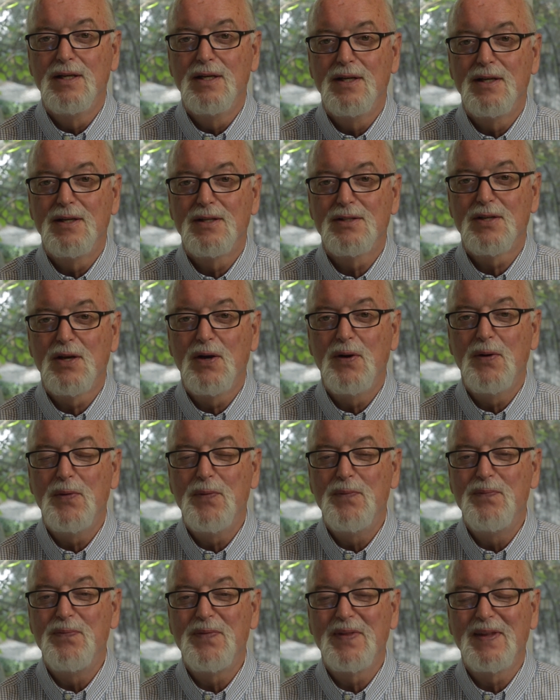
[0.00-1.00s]

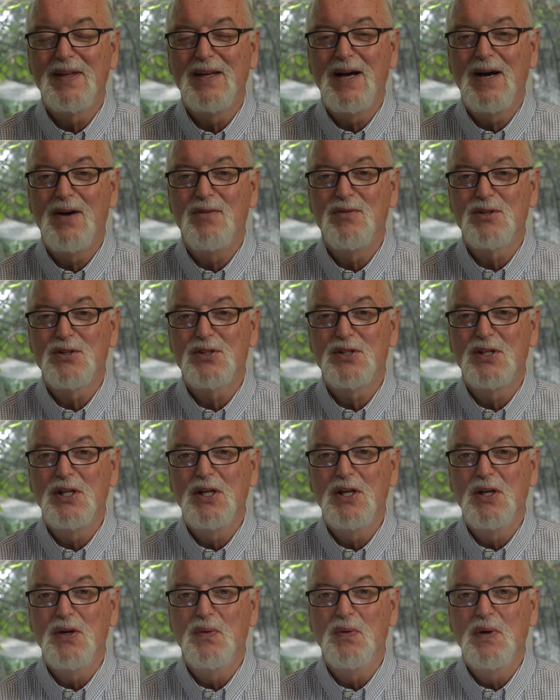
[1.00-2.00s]
So I will see
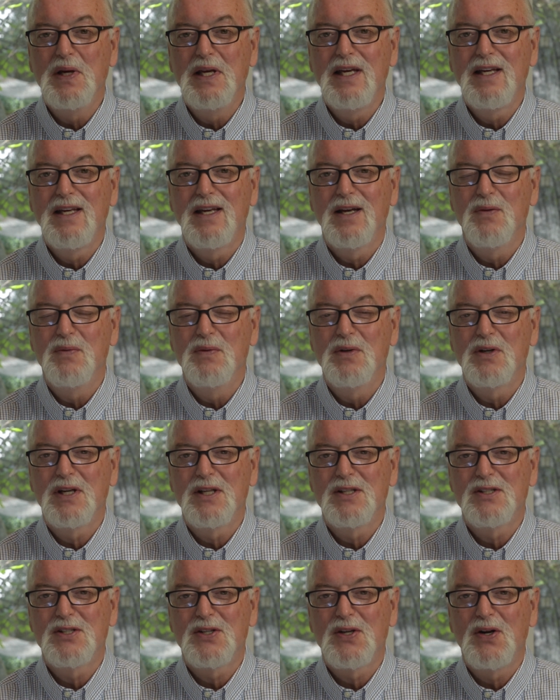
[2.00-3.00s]
you in a week and we'll
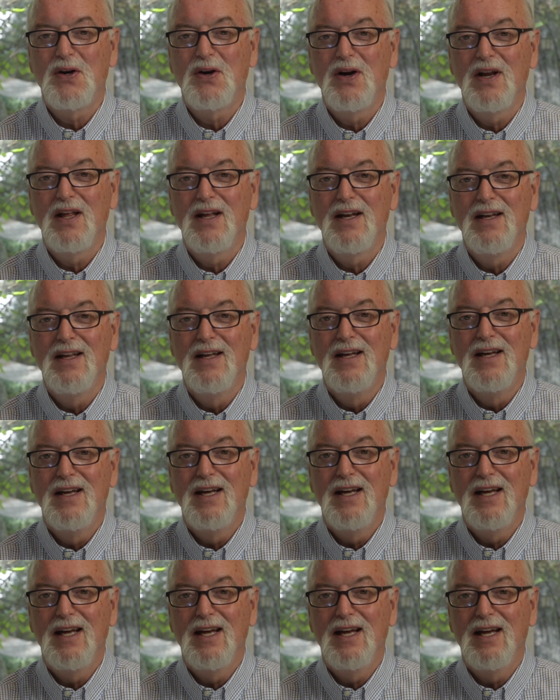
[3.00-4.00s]
get started
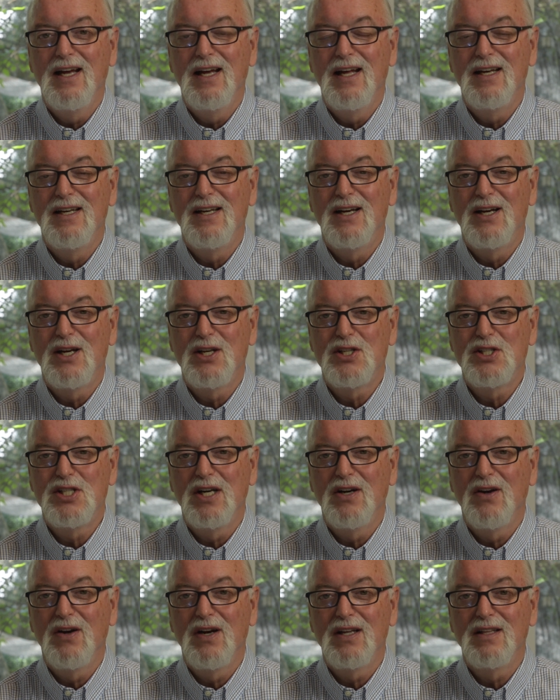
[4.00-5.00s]
and uh,
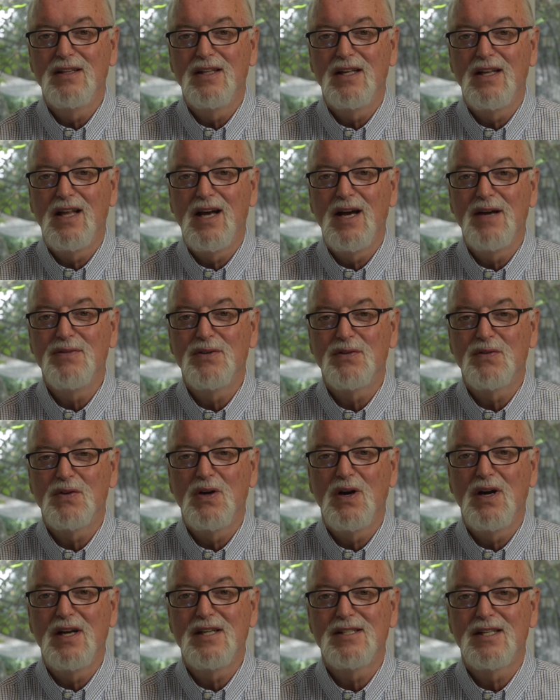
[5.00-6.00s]
sharing the life of
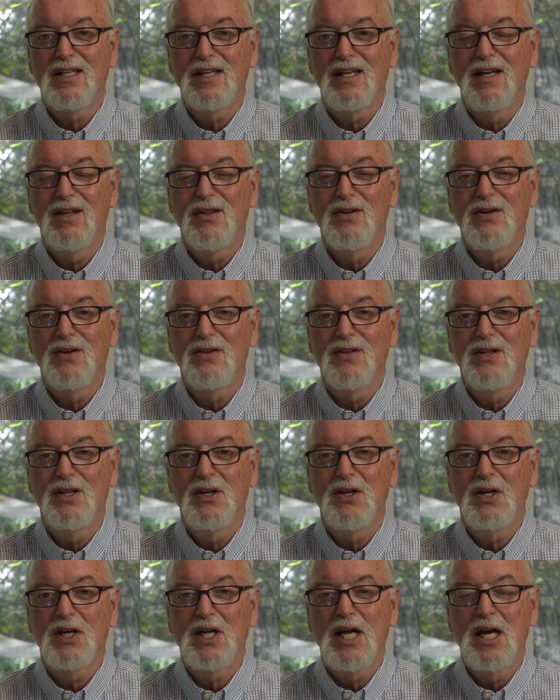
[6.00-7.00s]
Christ together
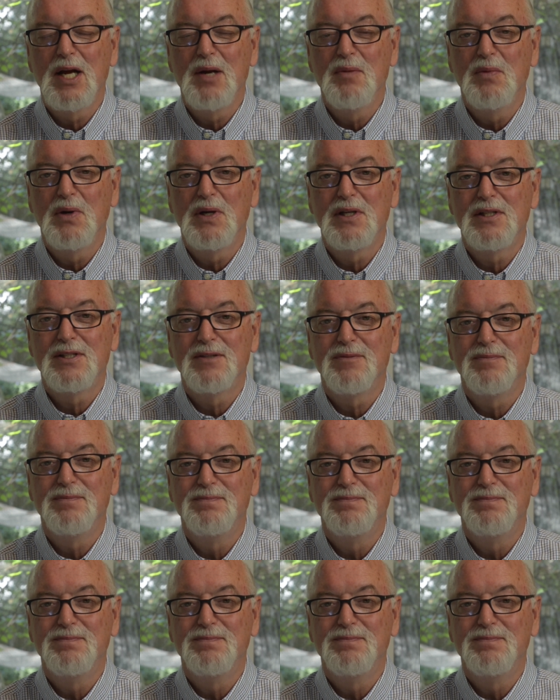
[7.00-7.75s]
there in Cambridge.